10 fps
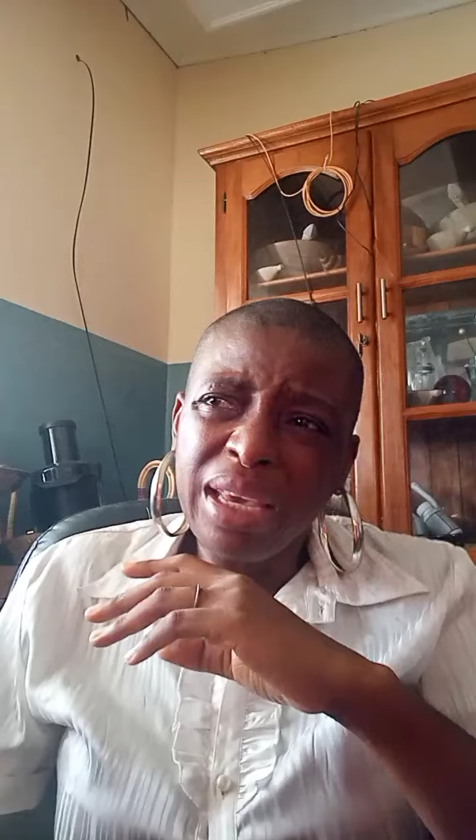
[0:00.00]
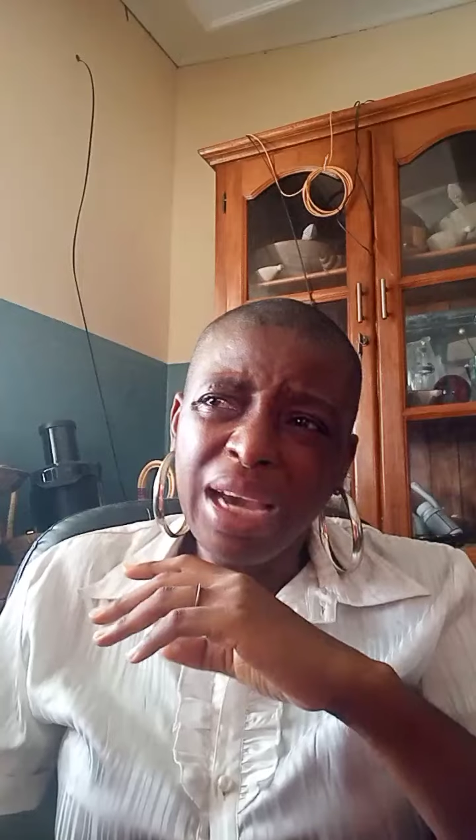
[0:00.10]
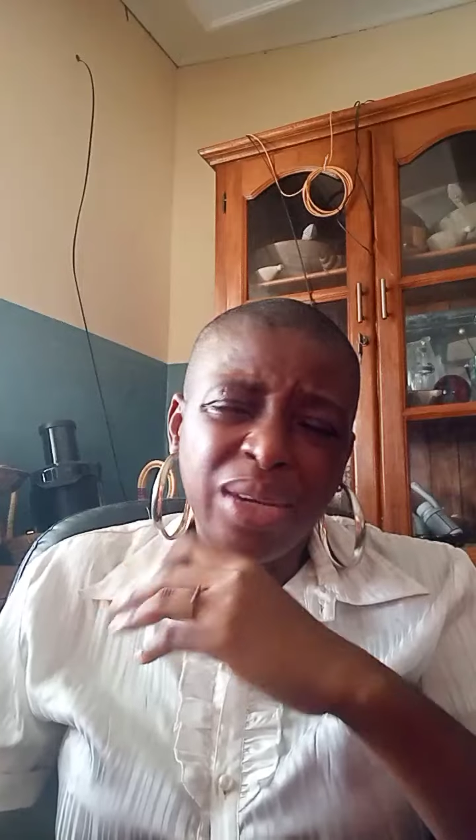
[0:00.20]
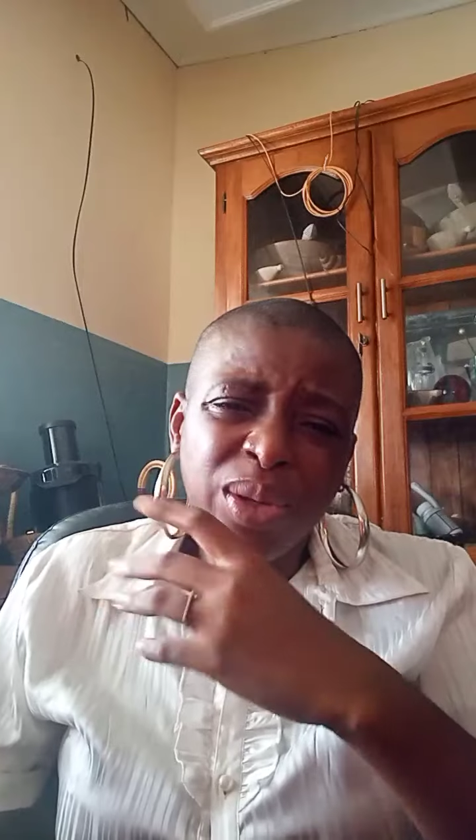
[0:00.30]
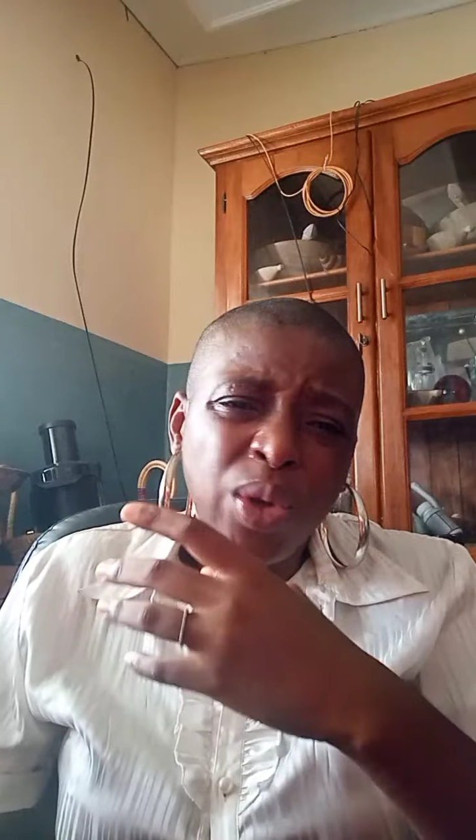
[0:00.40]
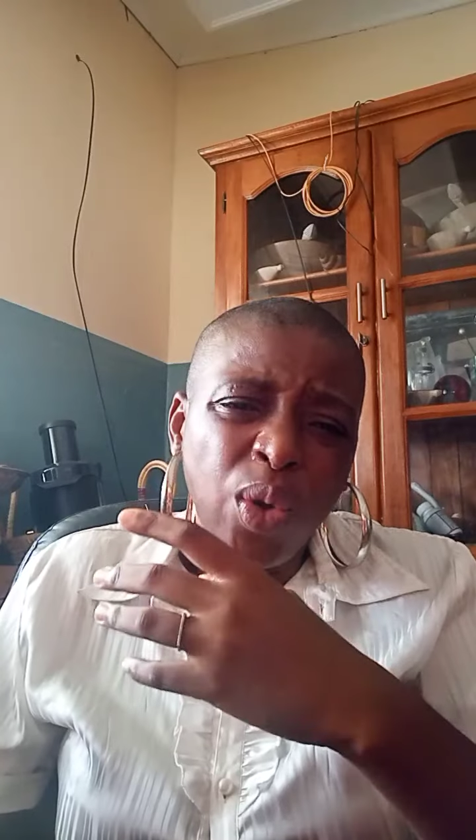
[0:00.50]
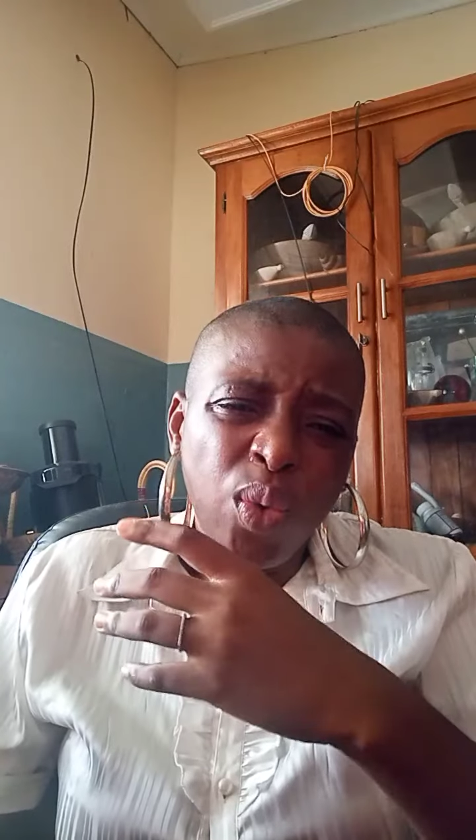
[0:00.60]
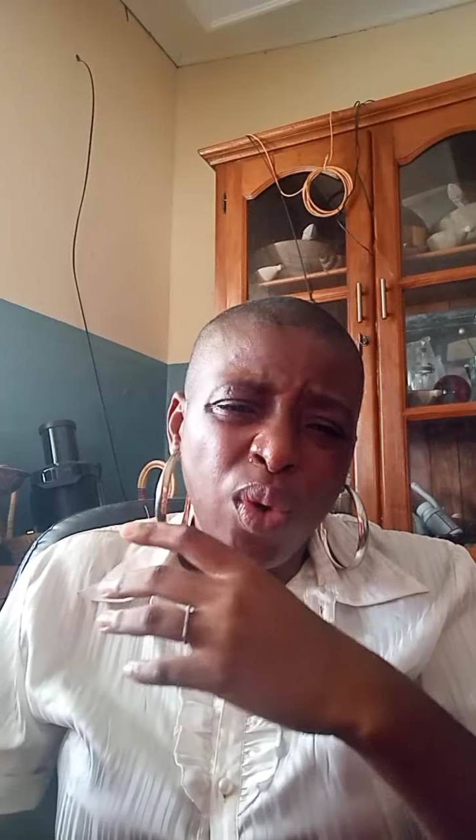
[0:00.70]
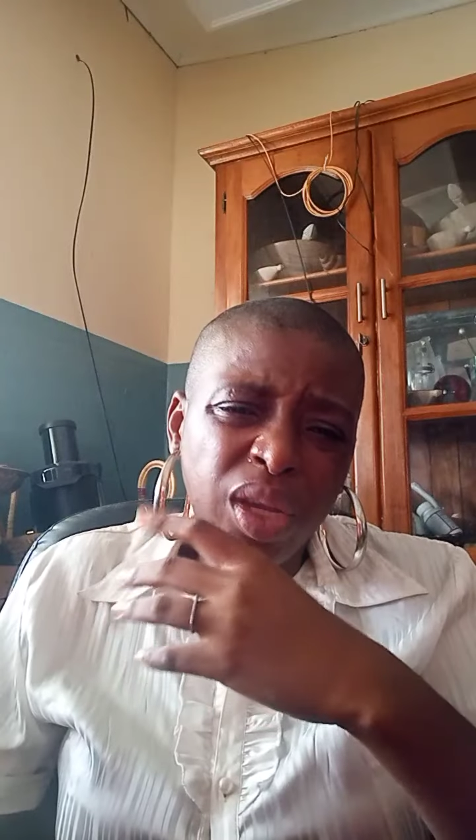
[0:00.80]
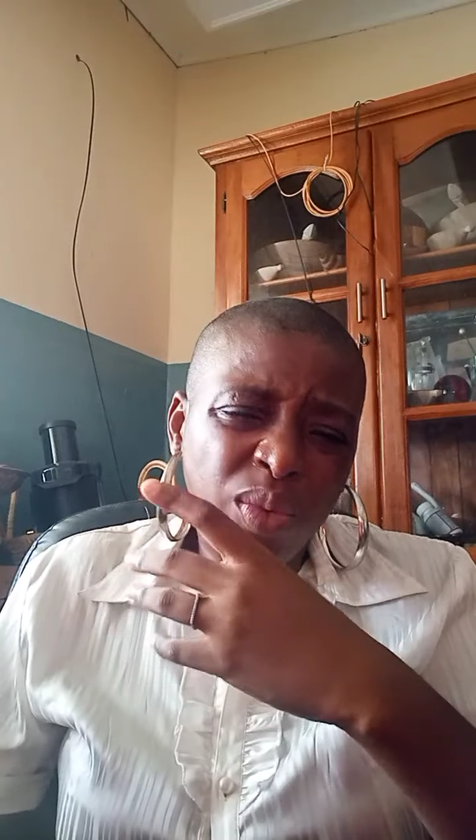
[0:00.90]
I don't know
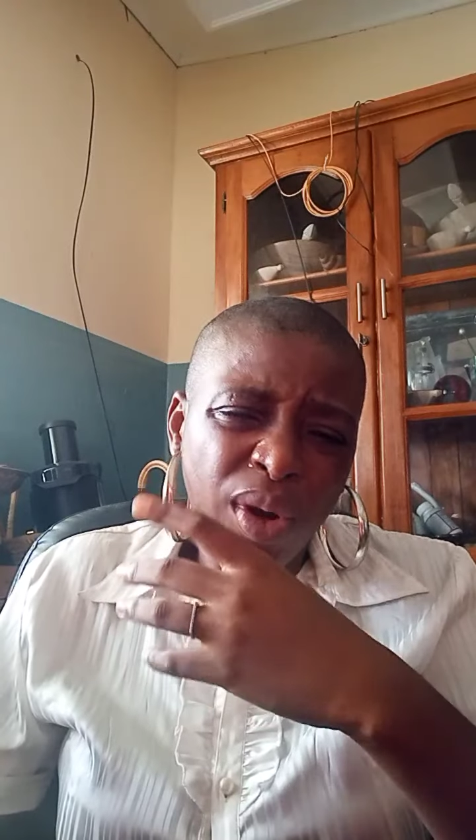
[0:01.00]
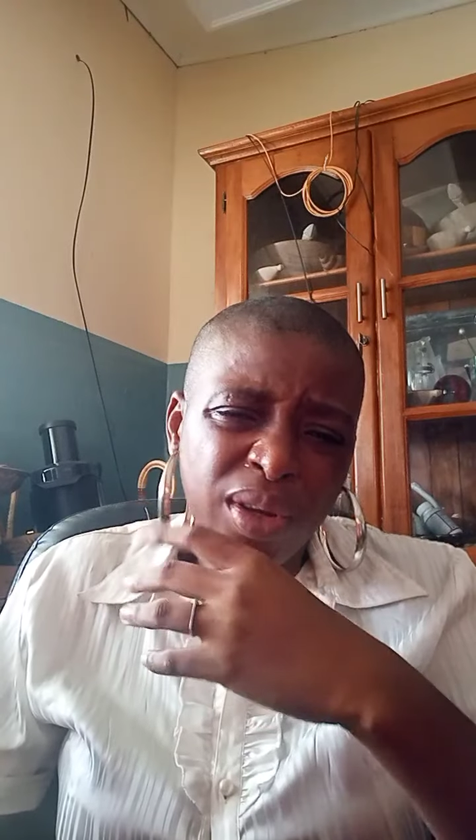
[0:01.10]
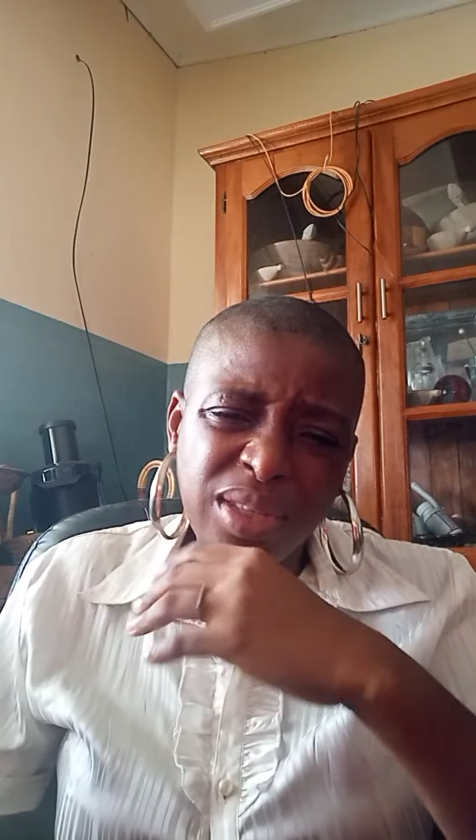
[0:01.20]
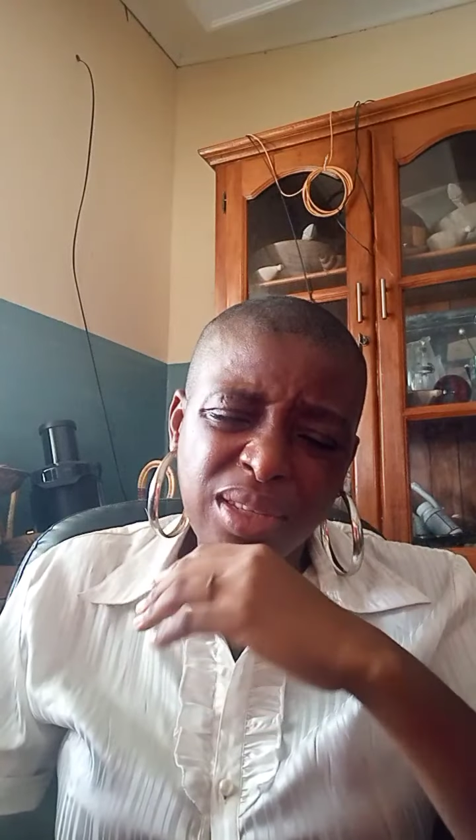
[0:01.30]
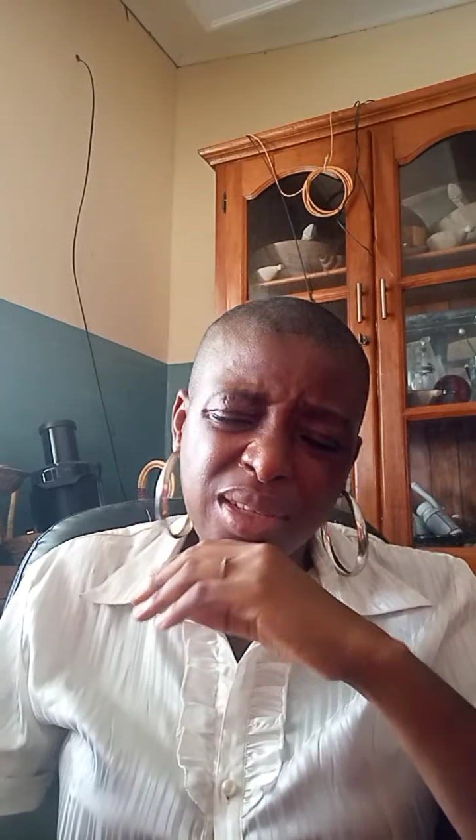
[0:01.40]
who it was.